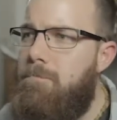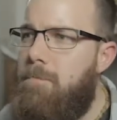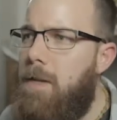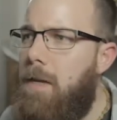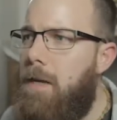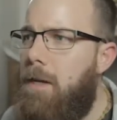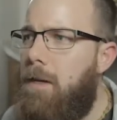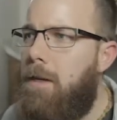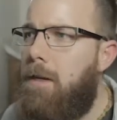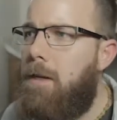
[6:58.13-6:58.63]

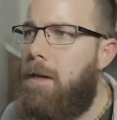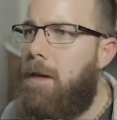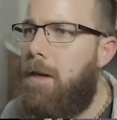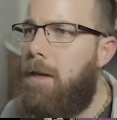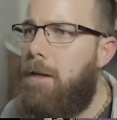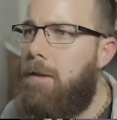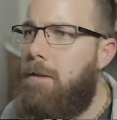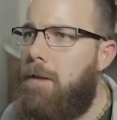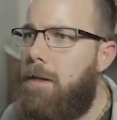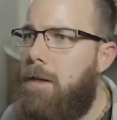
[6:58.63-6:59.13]

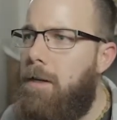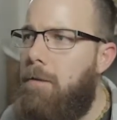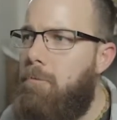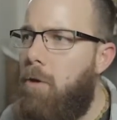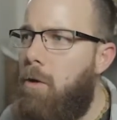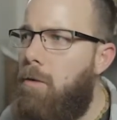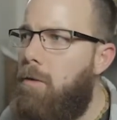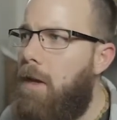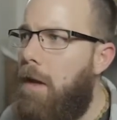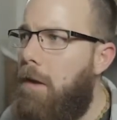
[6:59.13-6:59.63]

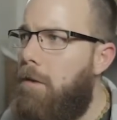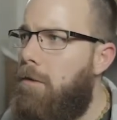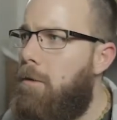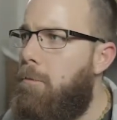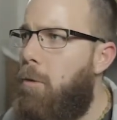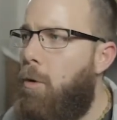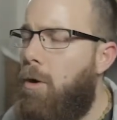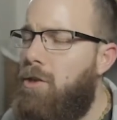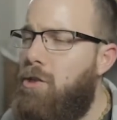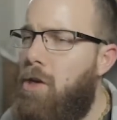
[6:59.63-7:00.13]
Is it
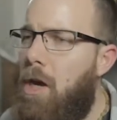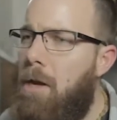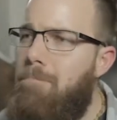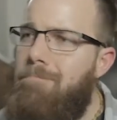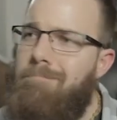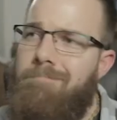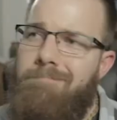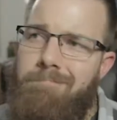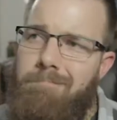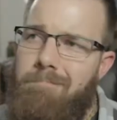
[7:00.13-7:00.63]
a boring shot?
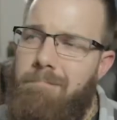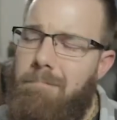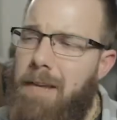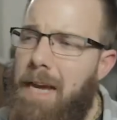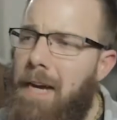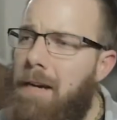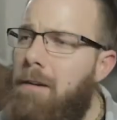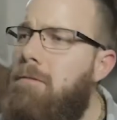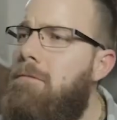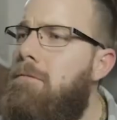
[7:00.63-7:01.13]

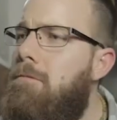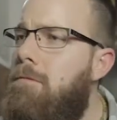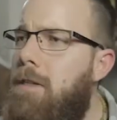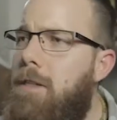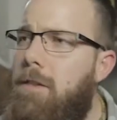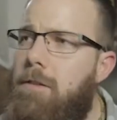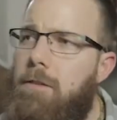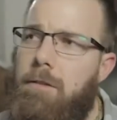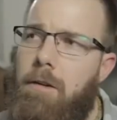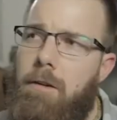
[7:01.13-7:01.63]
Yeah, it's